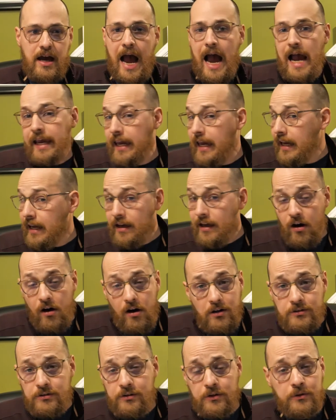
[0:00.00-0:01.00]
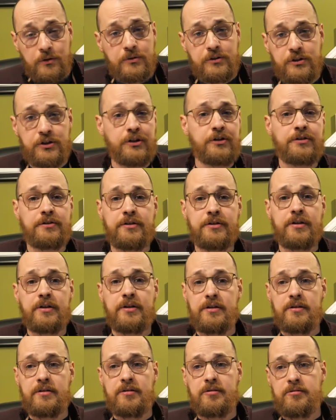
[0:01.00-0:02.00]
I can't also
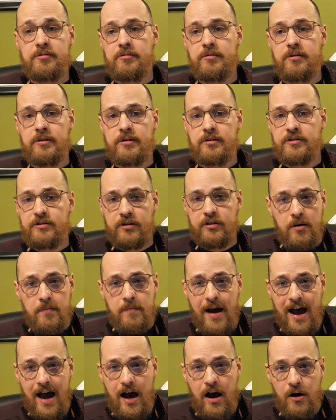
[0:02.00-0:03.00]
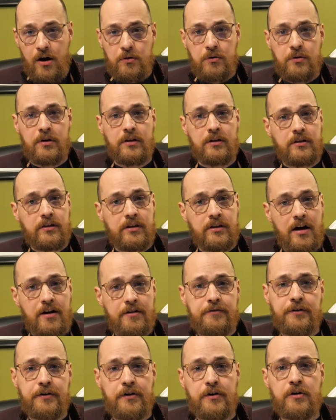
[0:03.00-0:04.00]
just somehow
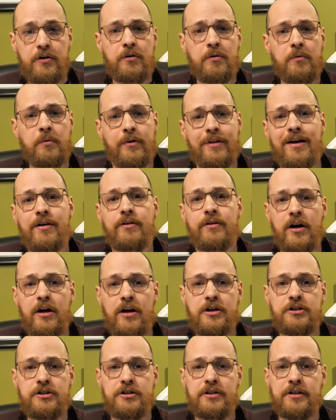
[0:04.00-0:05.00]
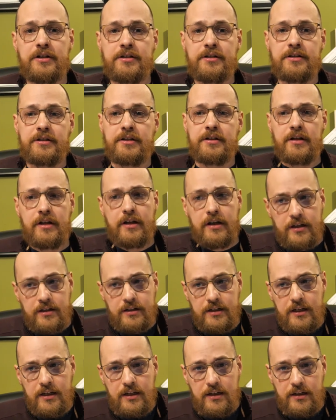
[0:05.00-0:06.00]
love her without harshness
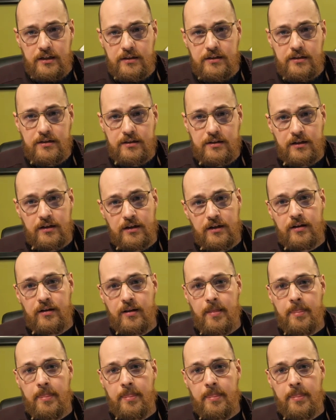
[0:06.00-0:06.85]
in deeds,